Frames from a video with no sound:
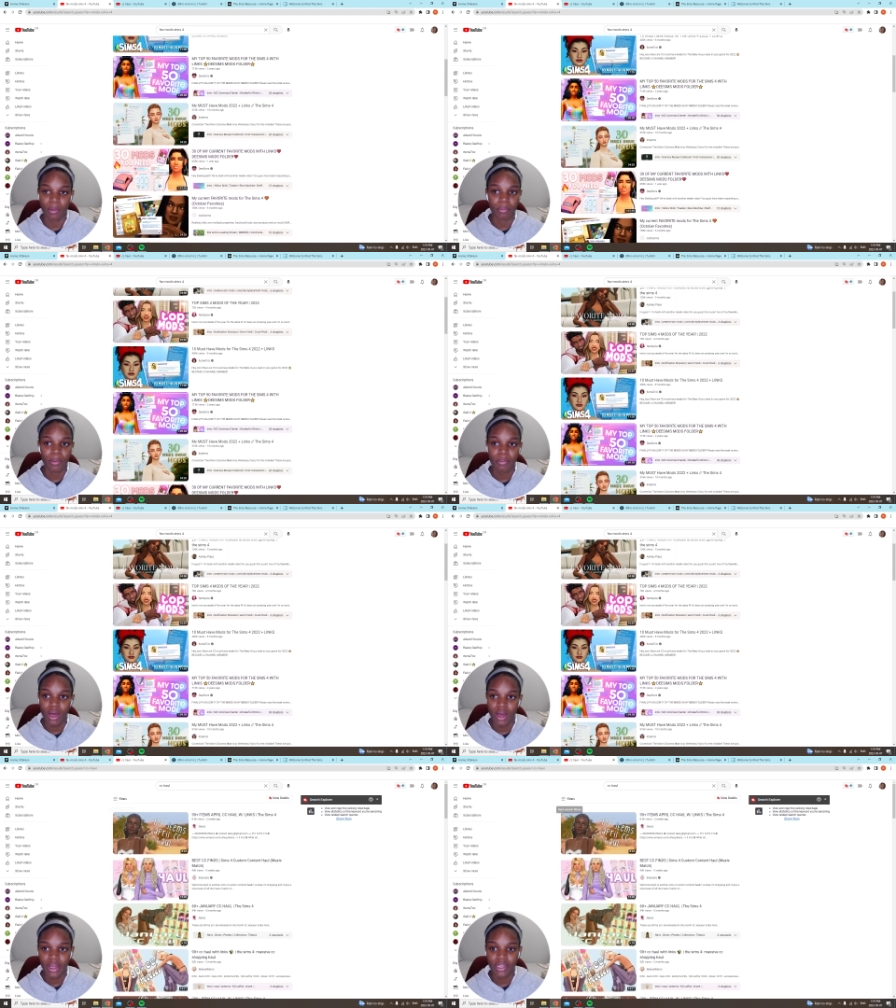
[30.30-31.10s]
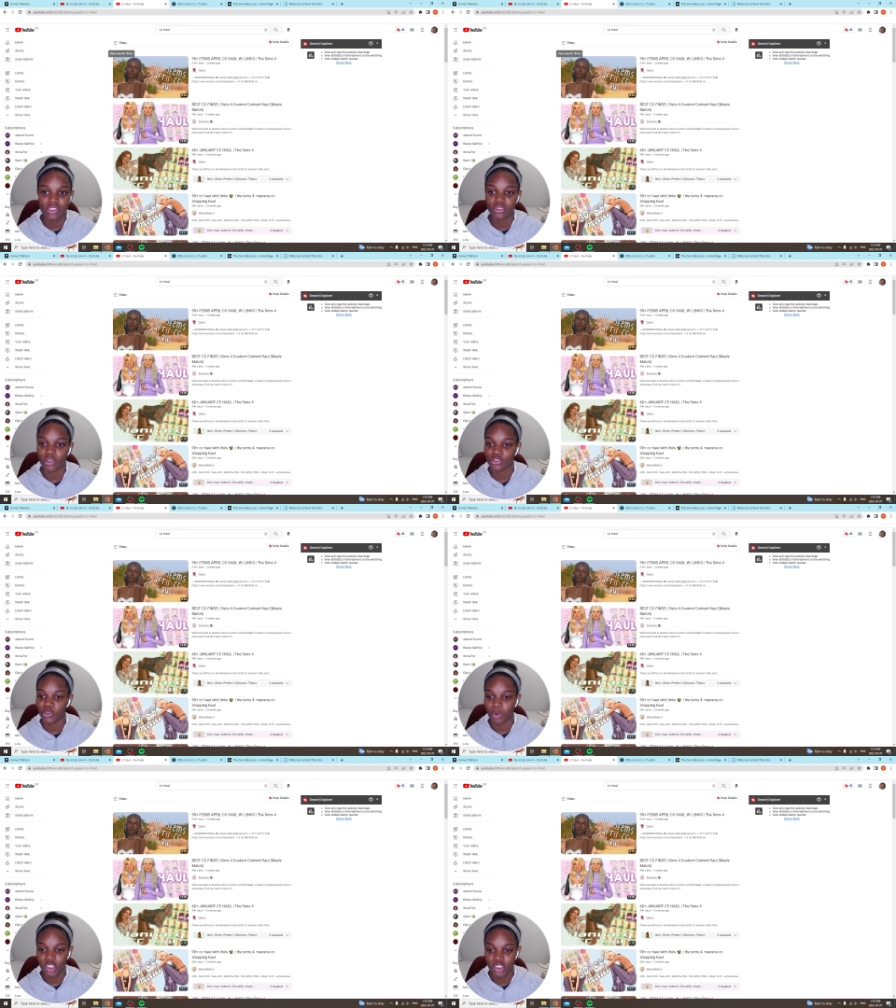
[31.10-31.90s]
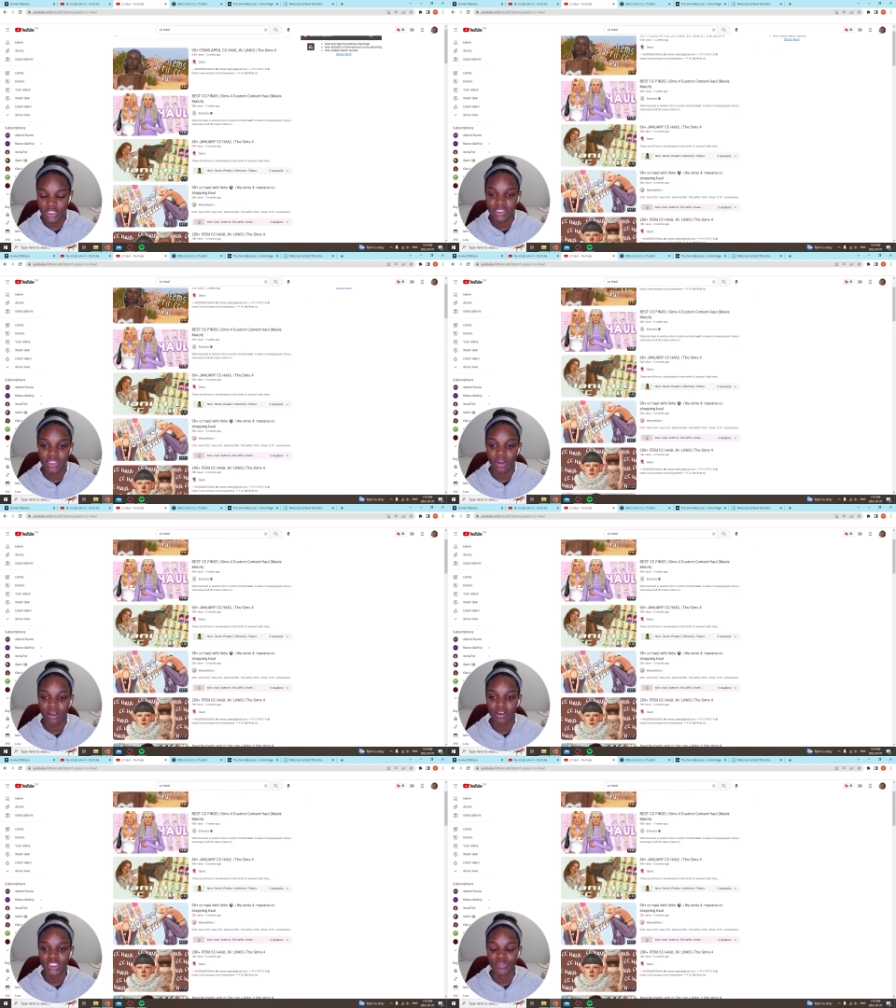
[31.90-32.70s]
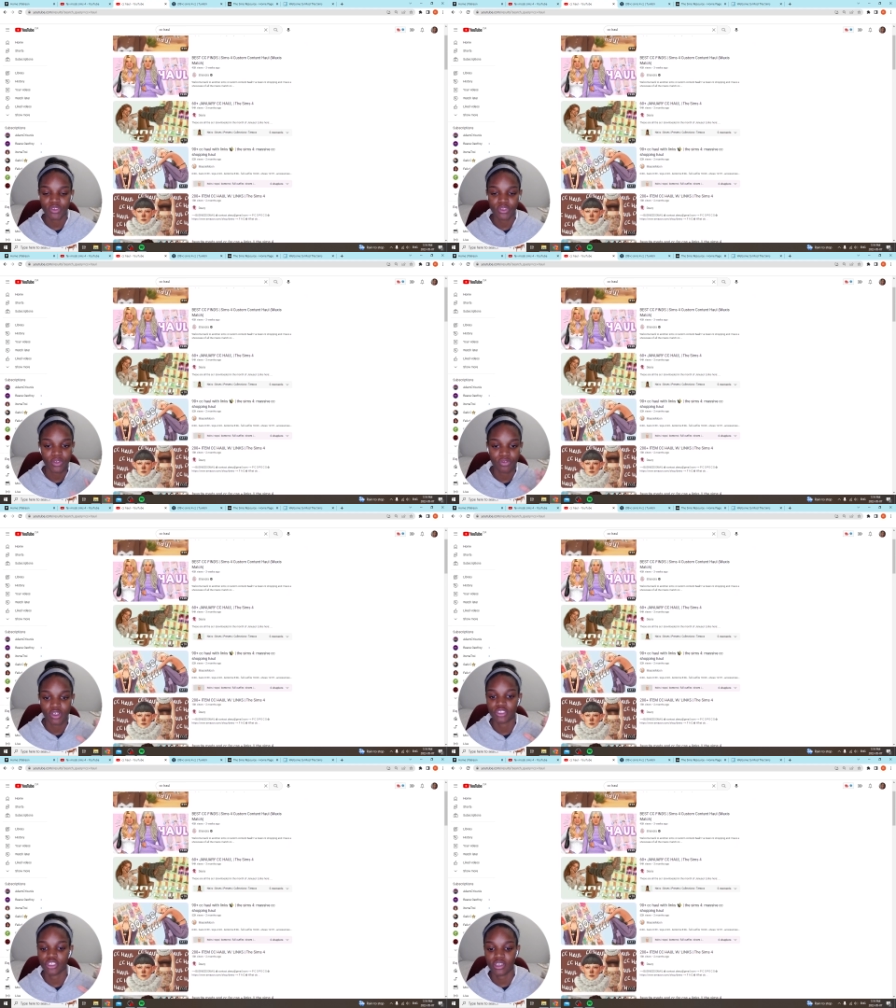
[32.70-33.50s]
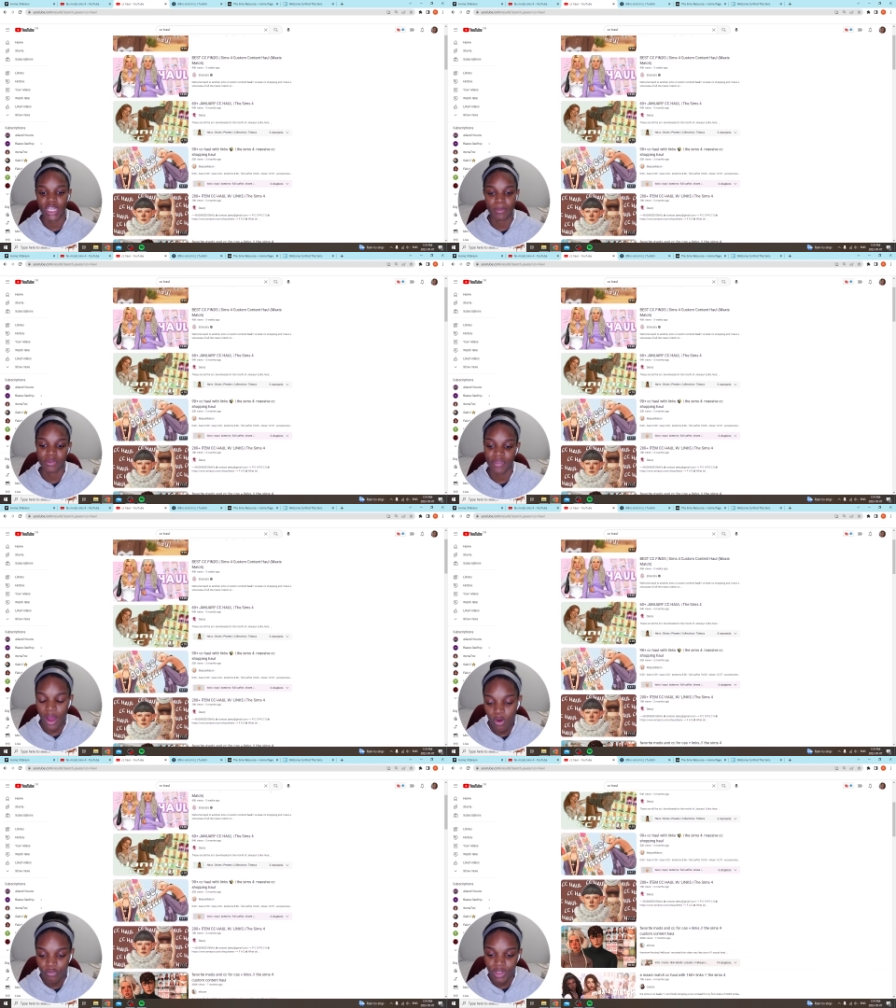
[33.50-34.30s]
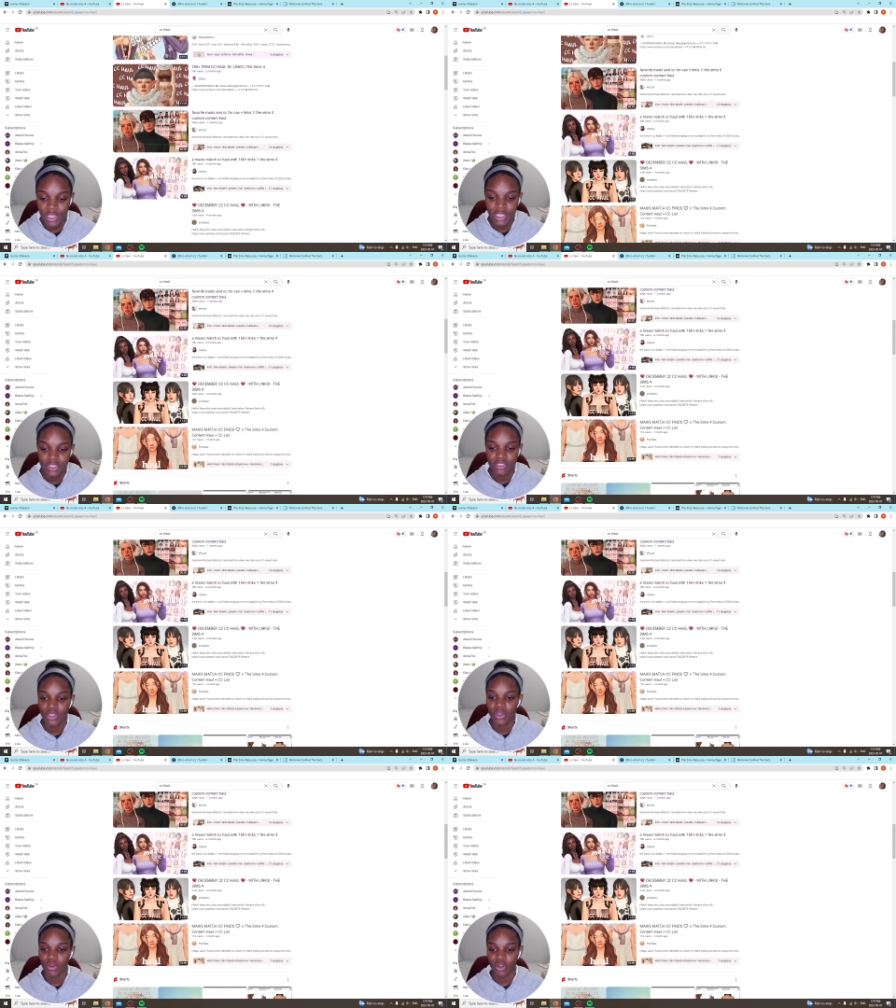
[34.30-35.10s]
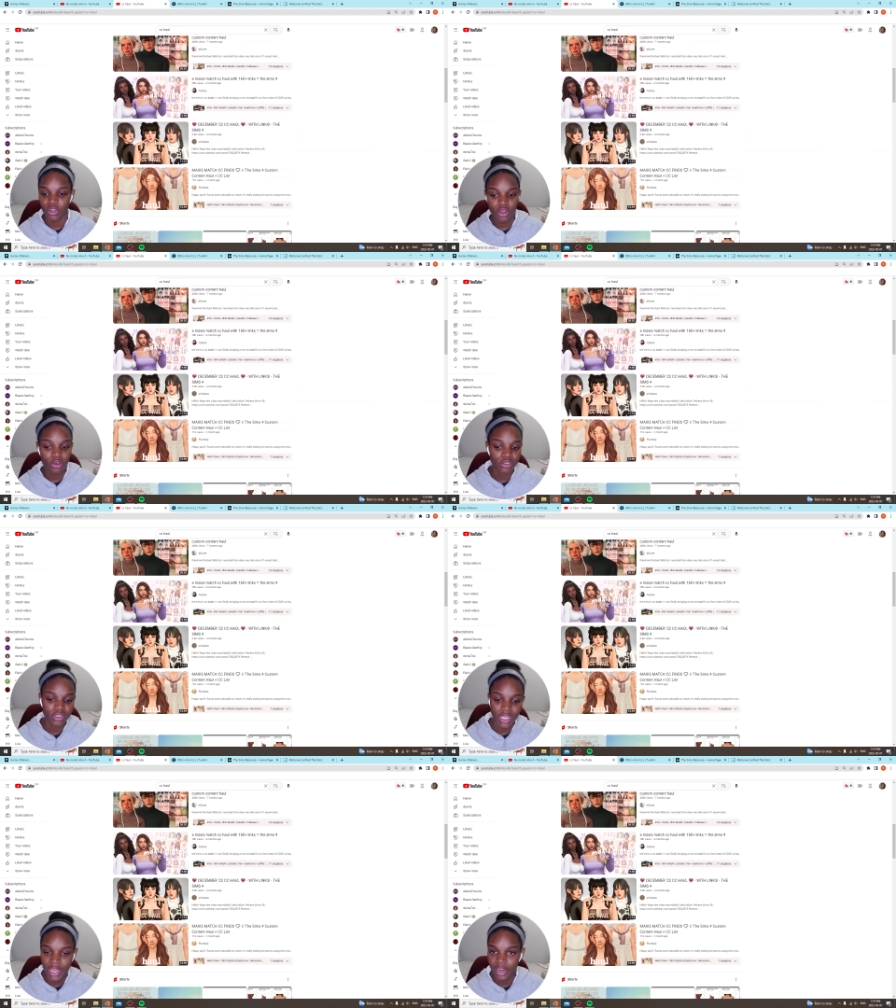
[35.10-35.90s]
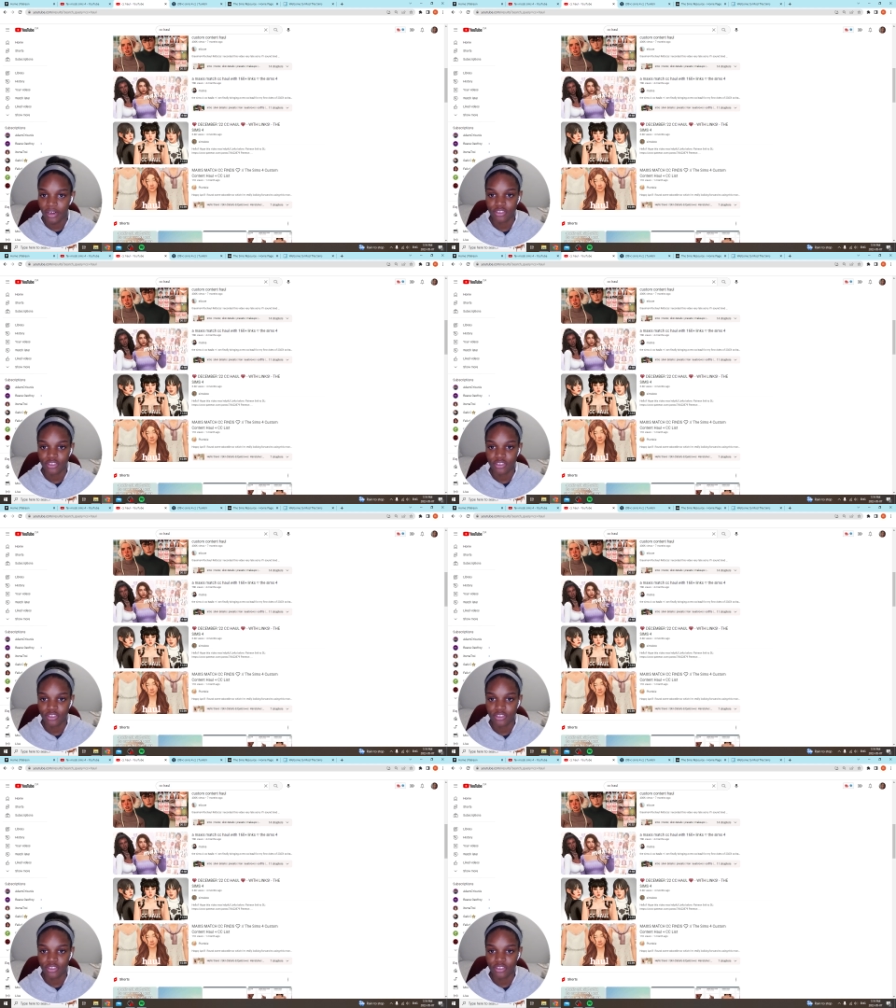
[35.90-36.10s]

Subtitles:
mods. You can also watch CC hauls if you're looking for certain types of outfits, clothes, hairs.